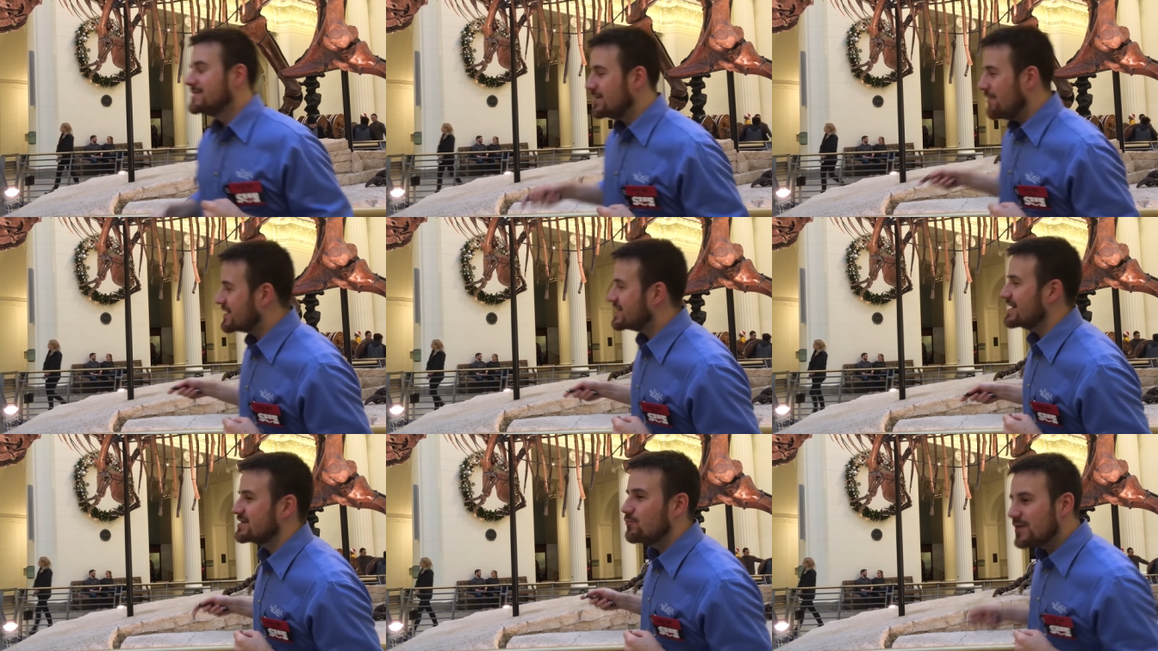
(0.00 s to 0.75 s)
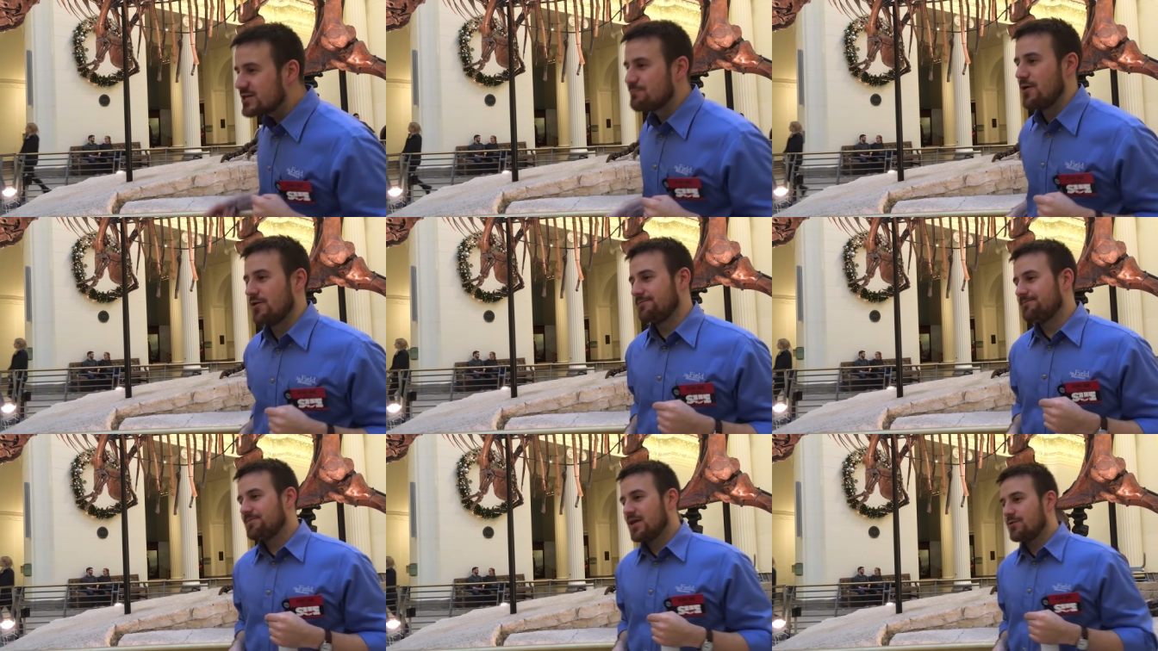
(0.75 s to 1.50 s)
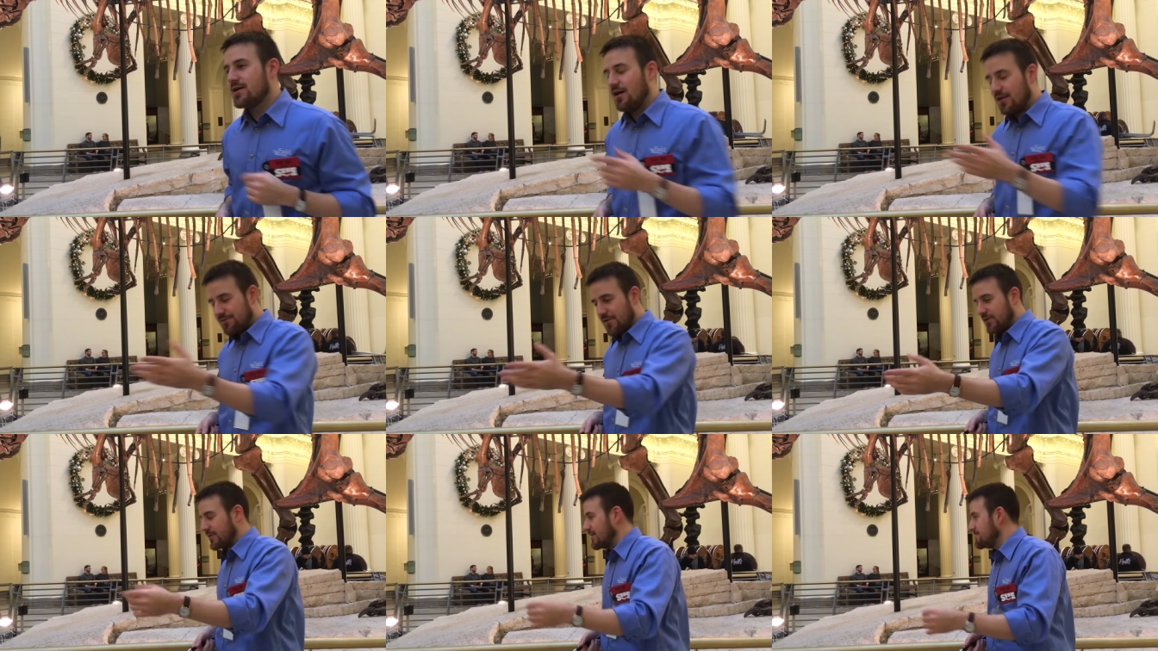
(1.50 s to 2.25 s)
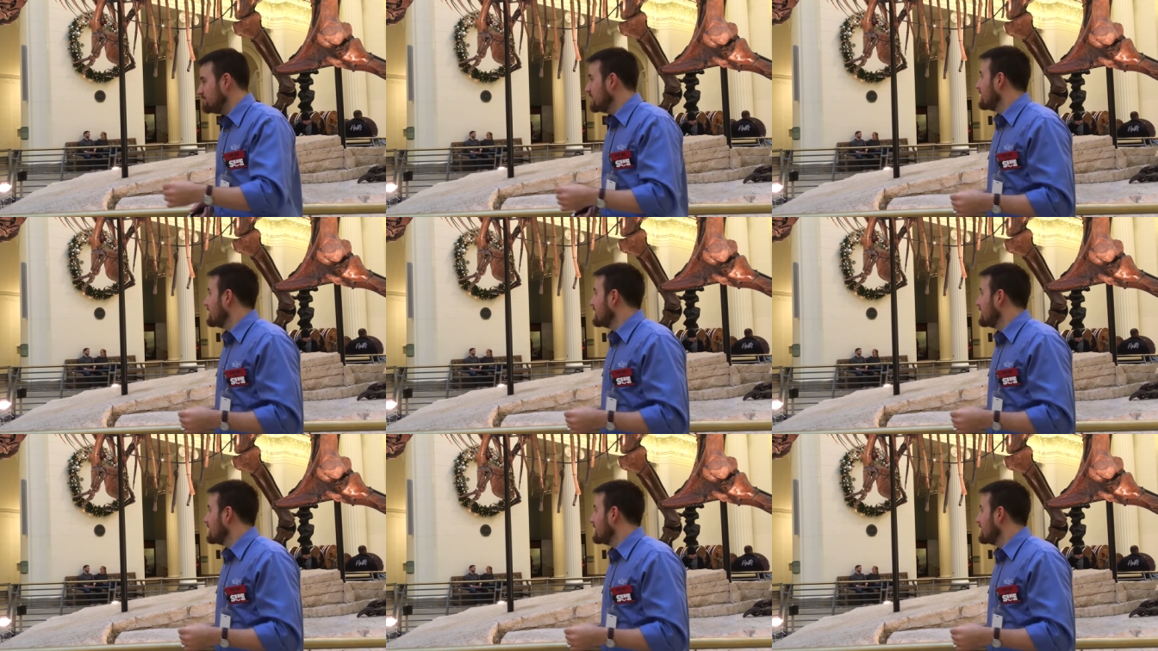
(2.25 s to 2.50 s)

T-Rex has a wishbone that we call a furculum.